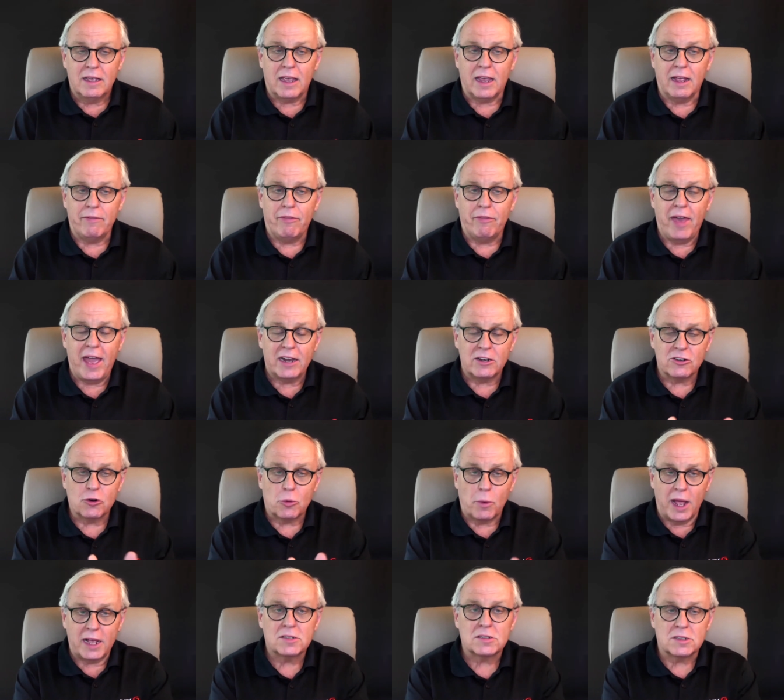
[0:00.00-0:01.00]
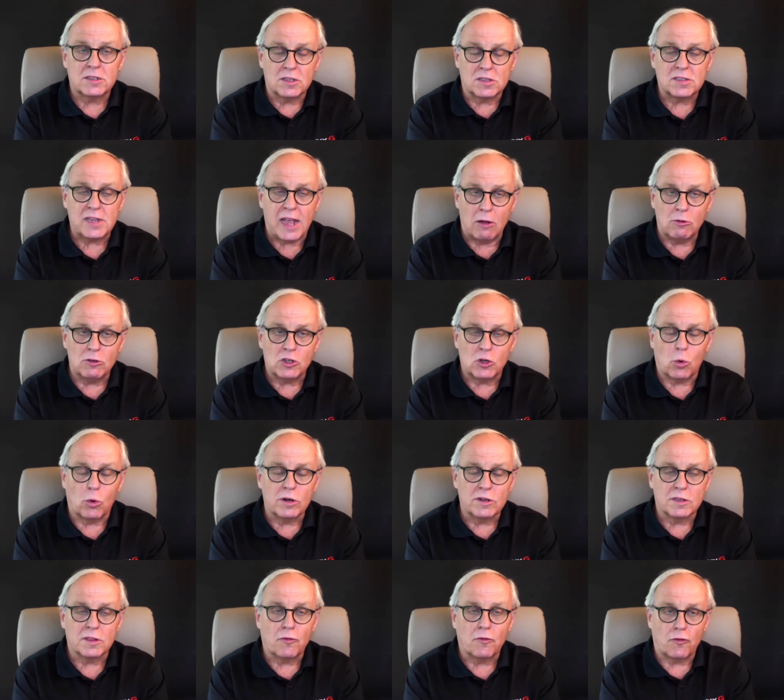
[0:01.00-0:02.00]
And that directs the sound
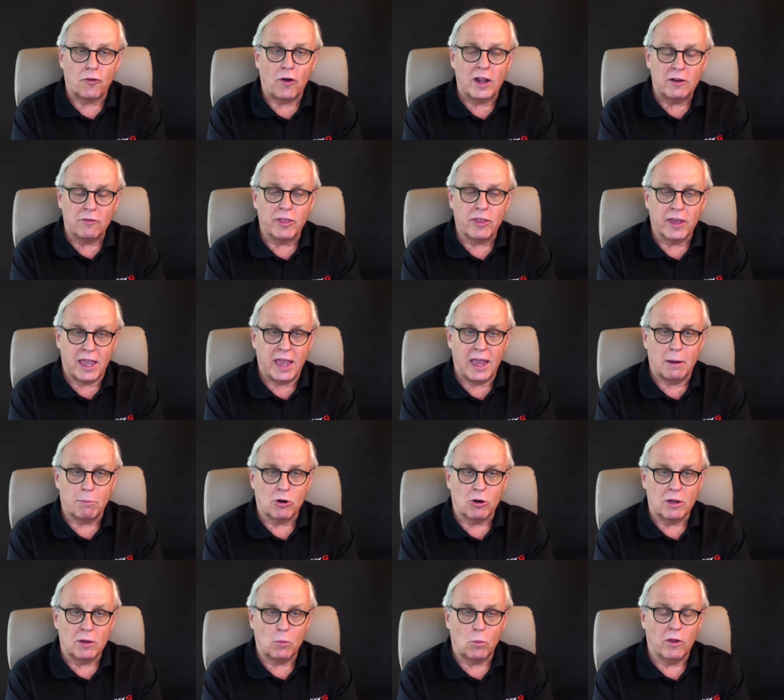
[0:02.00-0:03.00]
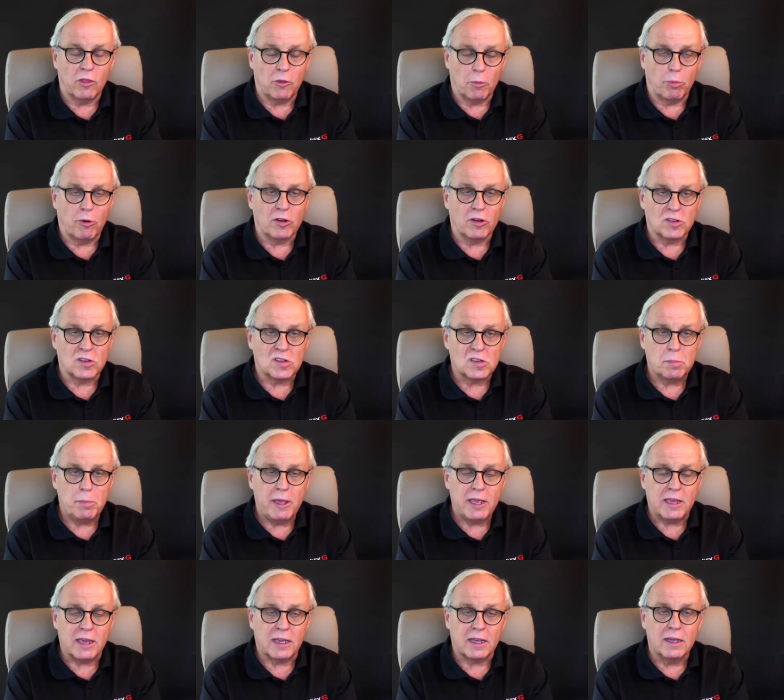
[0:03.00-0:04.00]
towards the front of the camera where the person's
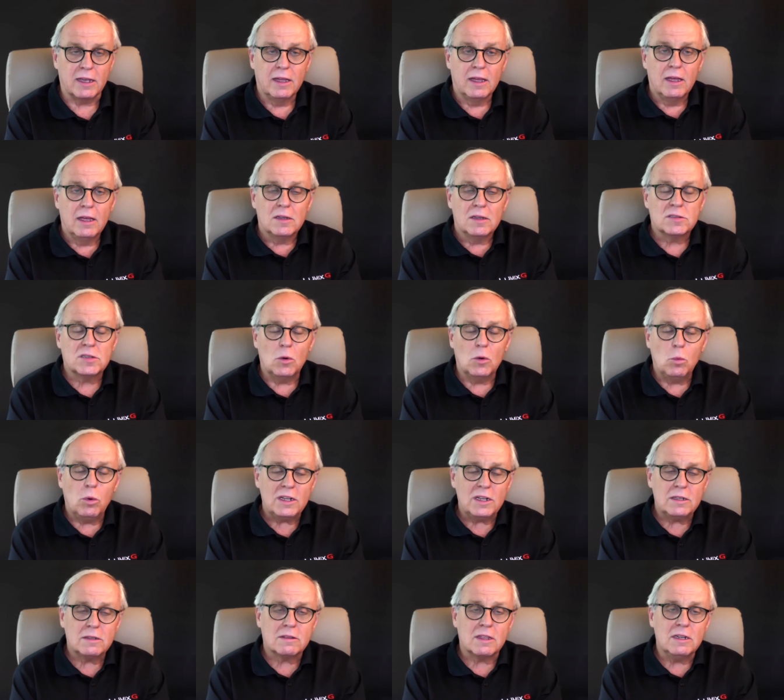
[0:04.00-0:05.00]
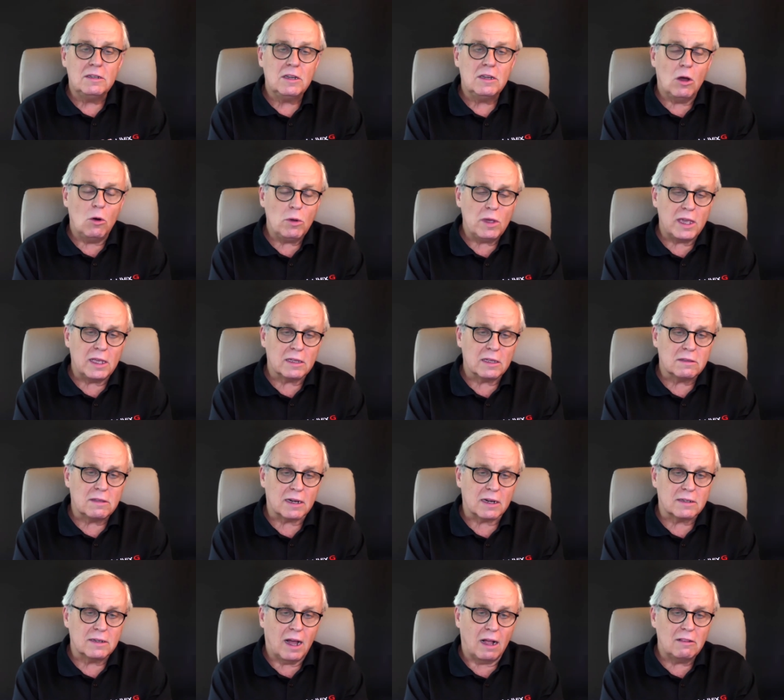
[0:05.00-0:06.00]
speaking. So what the Nokia
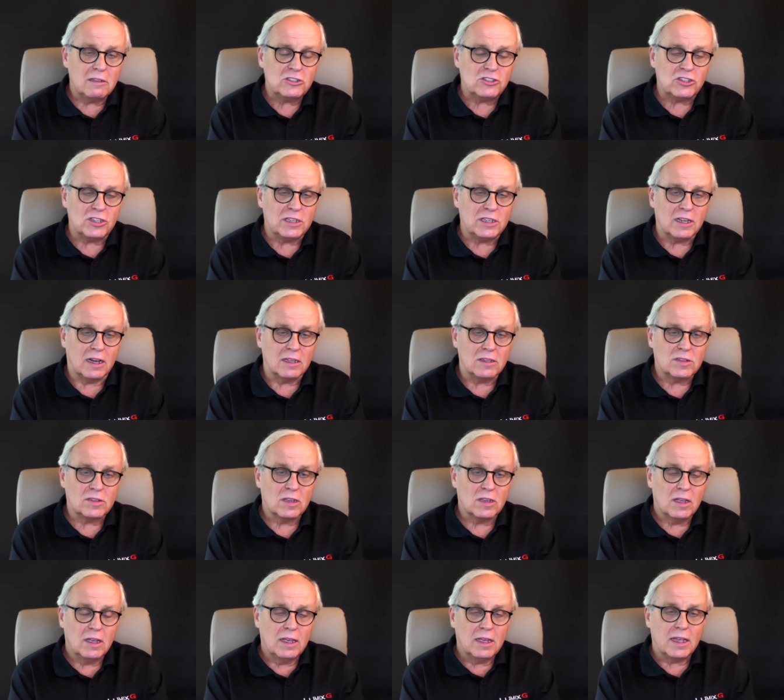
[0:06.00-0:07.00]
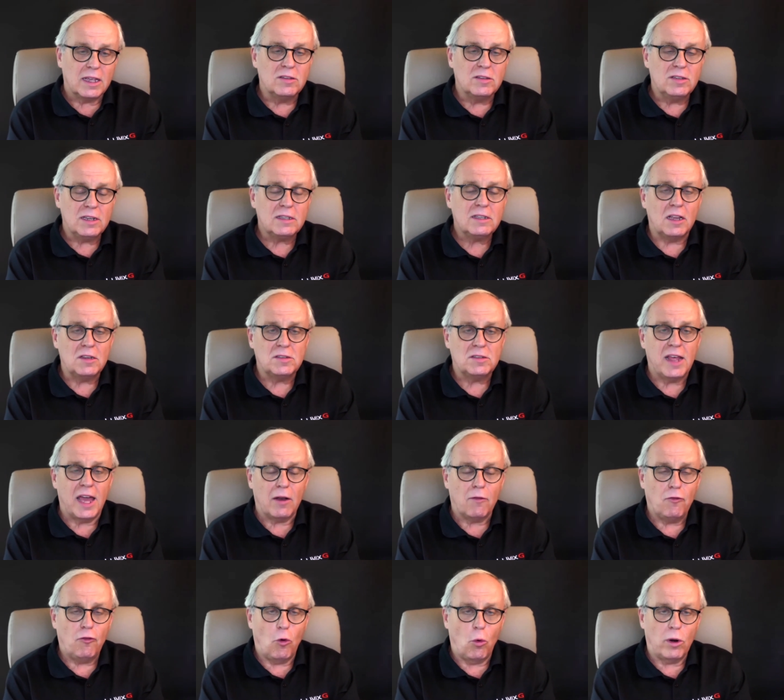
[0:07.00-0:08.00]
technology does is it does
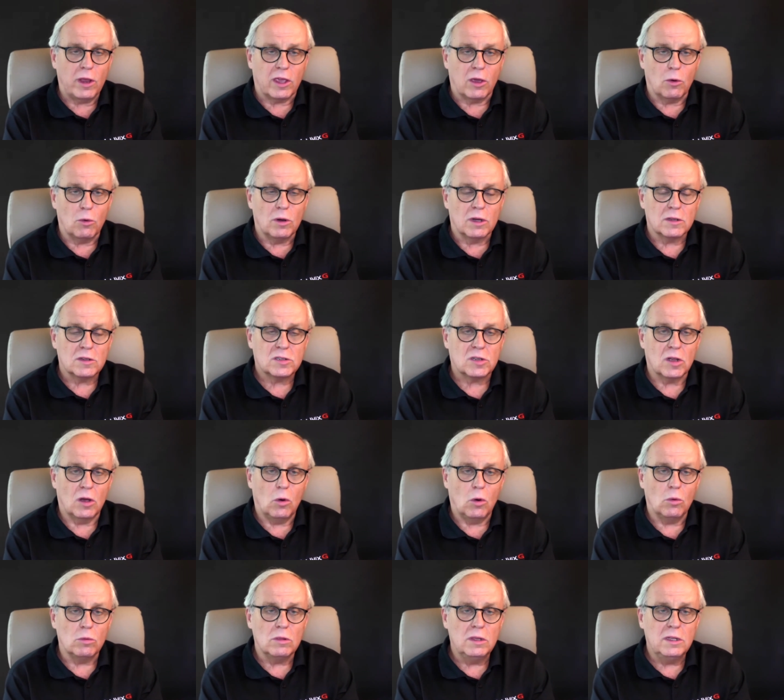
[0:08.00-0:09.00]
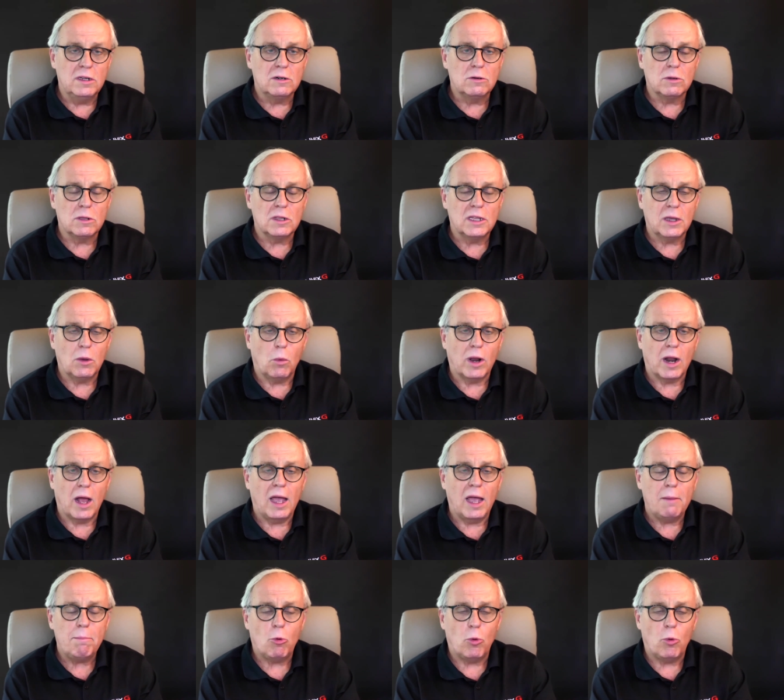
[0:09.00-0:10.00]
that for you. So literally when
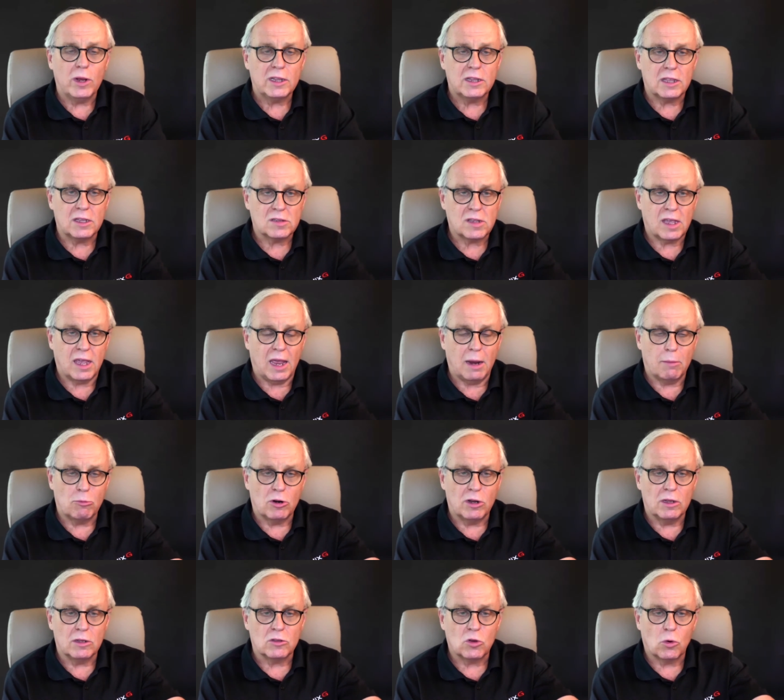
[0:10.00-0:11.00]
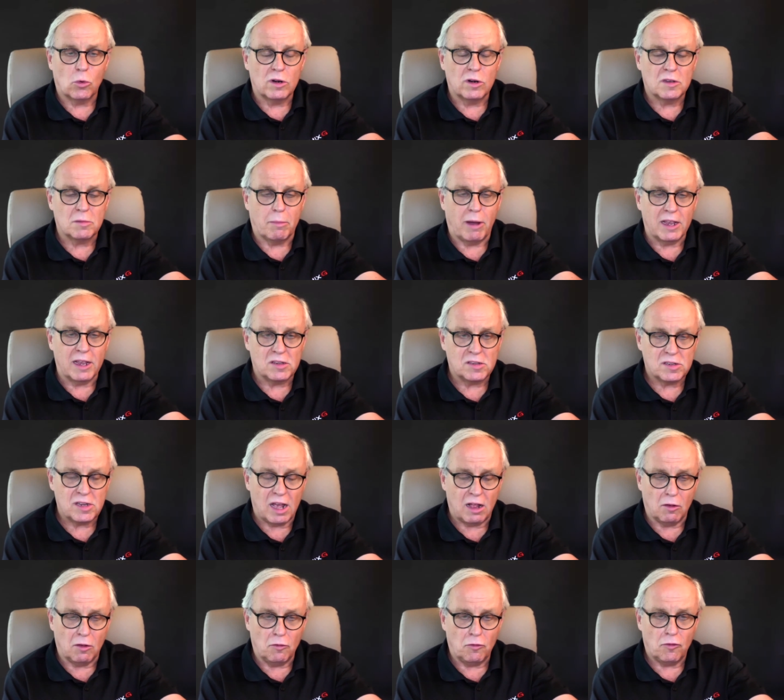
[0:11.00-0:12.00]
I point this camera towards
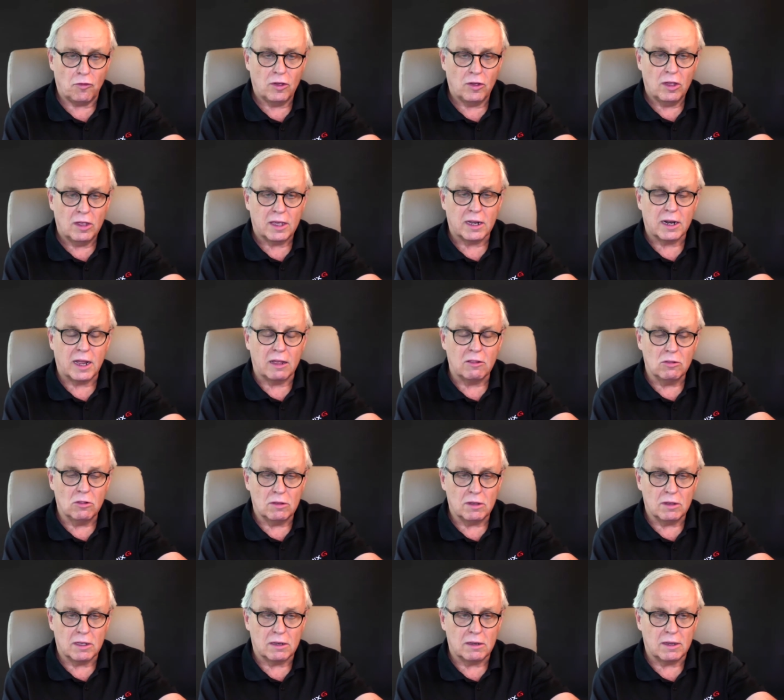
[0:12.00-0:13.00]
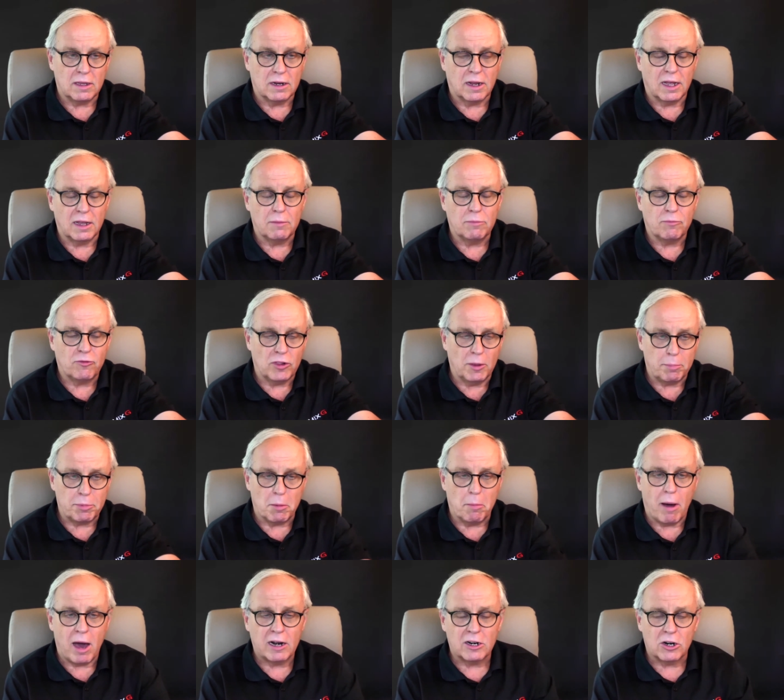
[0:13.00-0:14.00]
myself and I flip
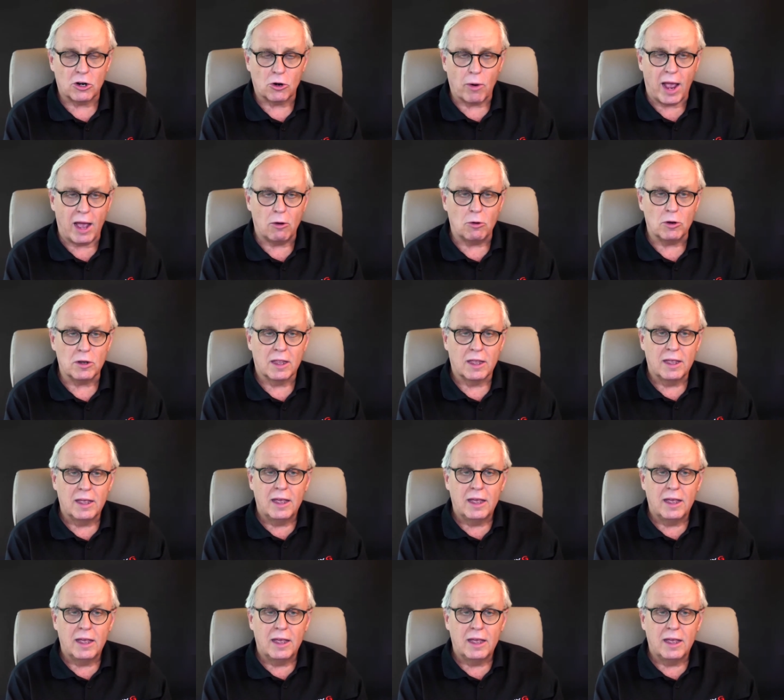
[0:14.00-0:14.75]
the monitor out,